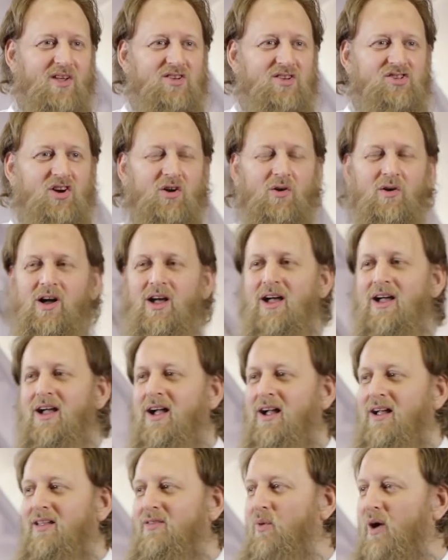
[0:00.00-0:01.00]
So
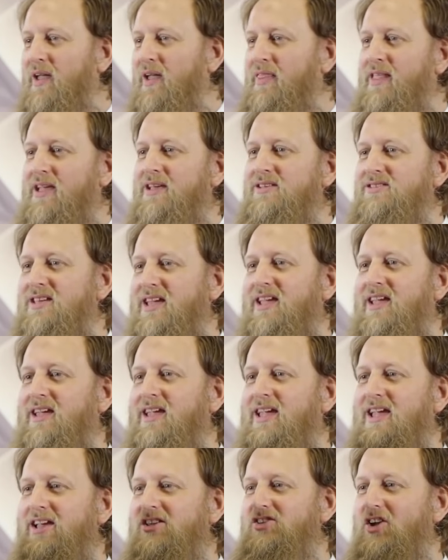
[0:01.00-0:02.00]
when they say
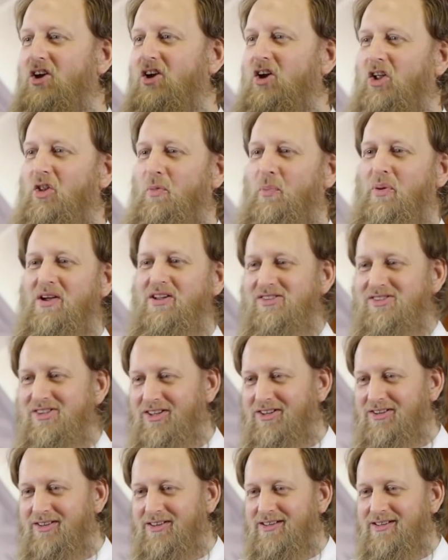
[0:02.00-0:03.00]
he's a good
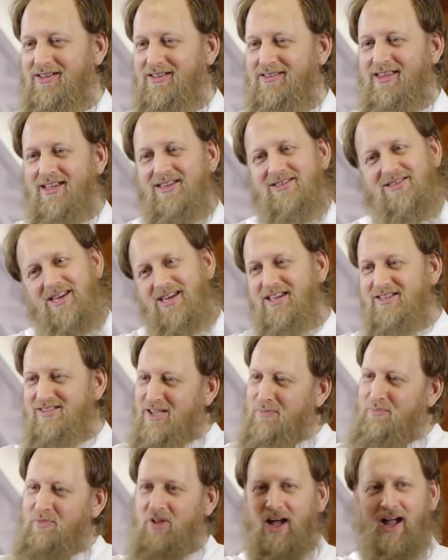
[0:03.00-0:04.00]
person, they say he's
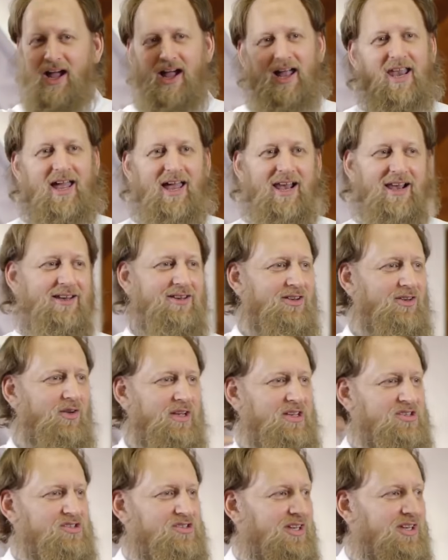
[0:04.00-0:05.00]
Ibn Halal. You
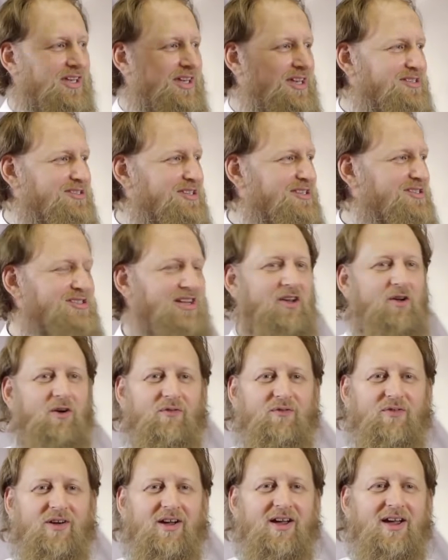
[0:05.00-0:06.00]
know, he's the son
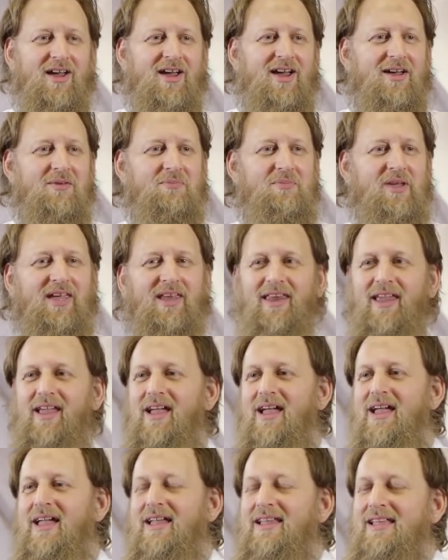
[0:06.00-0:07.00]
of...
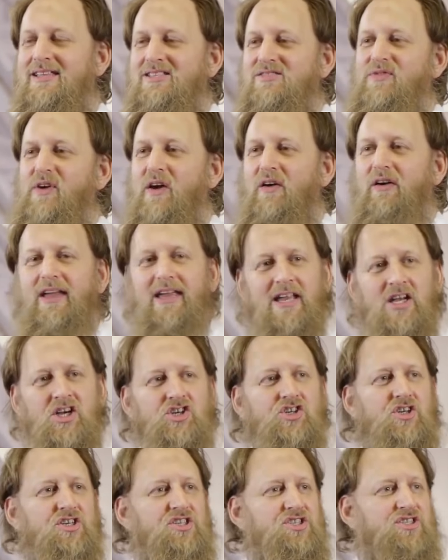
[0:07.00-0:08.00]
Meaning, it's very
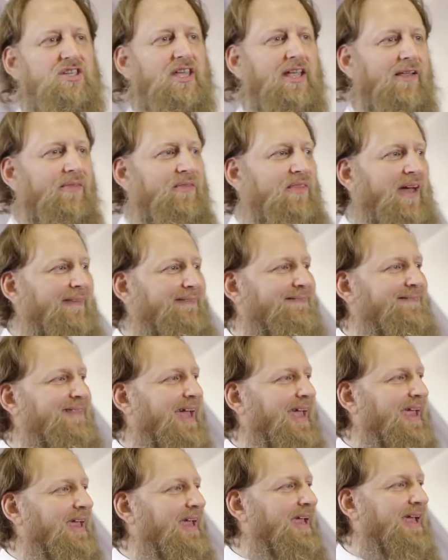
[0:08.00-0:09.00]
interesting that
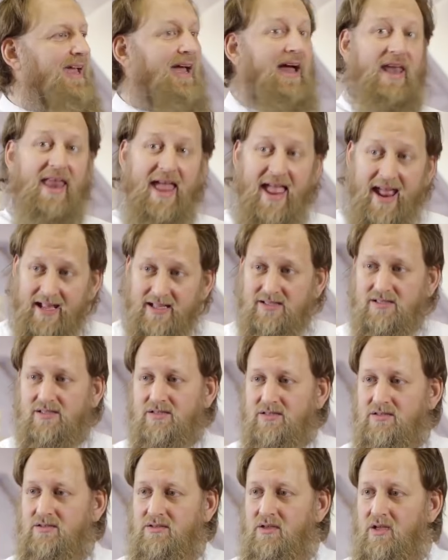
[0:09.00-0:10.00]
they
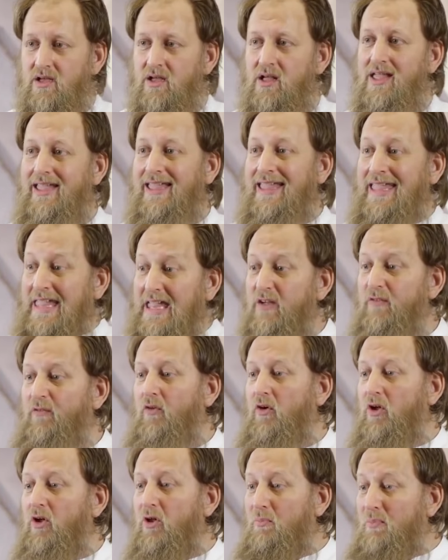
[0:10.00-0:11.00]
connect
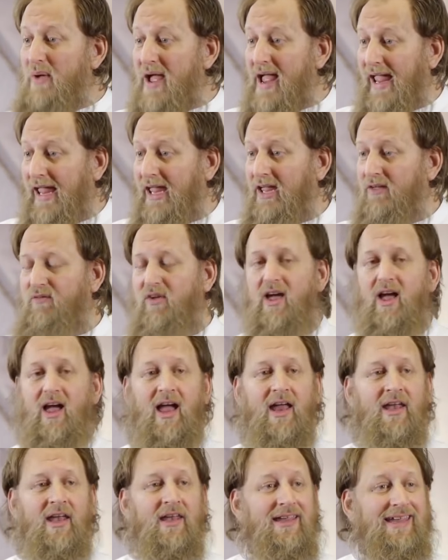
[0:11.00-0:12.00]
evil behavior
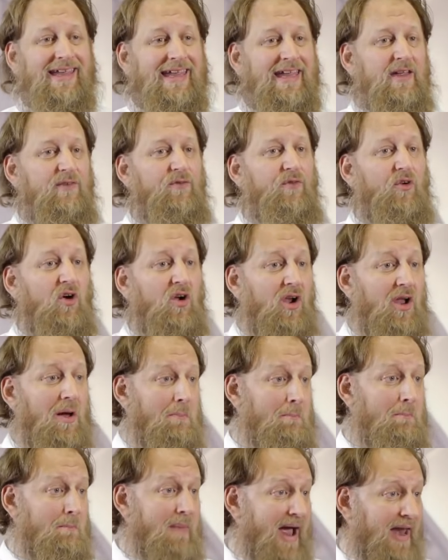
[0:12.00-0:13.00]
and
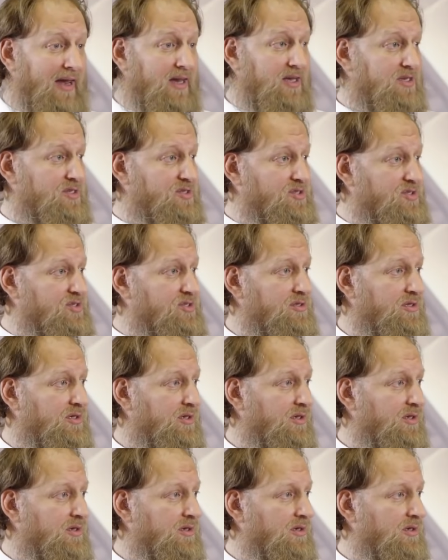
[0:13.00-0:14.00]
evil manners